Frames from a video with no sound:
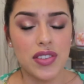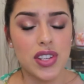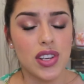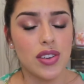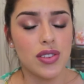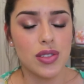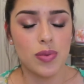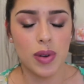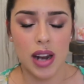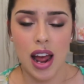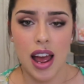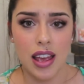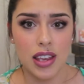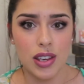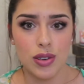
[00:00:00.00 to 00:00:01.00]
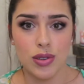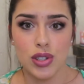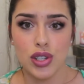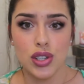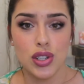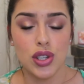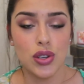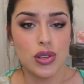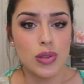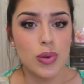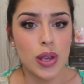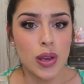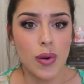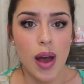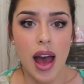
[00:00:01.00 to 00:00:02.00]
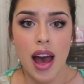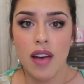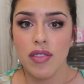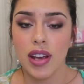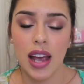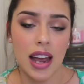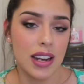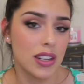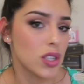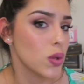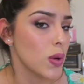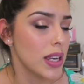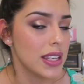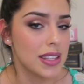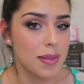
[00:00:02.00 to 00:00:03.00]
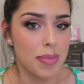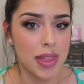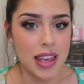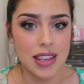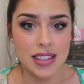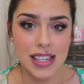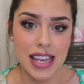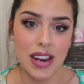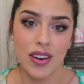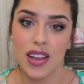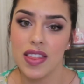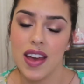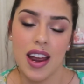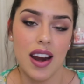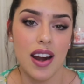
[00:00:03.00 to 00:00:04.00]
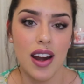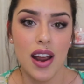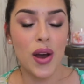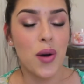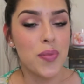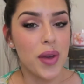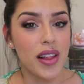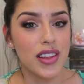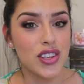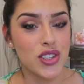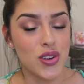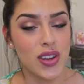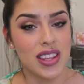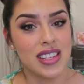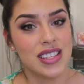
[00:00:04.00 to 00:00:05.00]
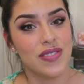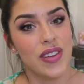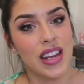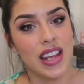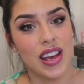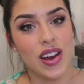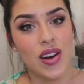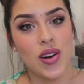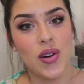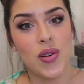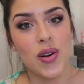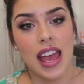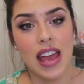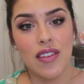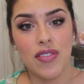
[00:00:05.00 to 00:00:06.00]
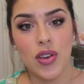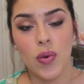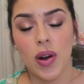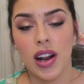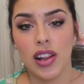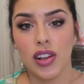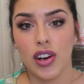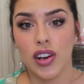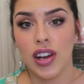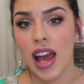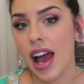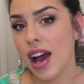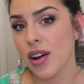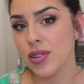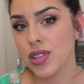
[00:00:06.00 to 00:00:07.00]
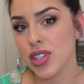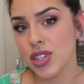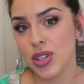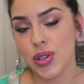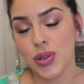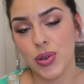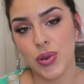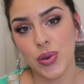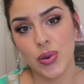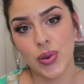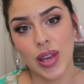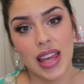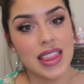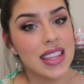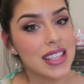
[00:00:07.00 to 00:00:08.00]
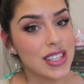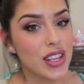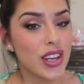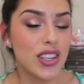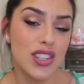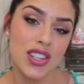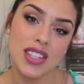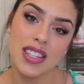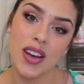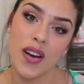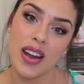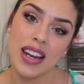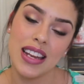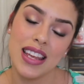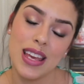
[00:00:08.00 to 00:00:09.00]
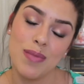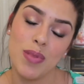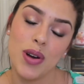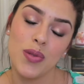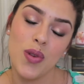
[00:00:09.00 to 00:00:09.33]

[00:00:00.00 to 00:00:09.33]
to use what I use, just use what you have and kind of tweak some things here and there. I hope y'all enjoy this video. If you want to learn how to get this look, just go ahead and keep on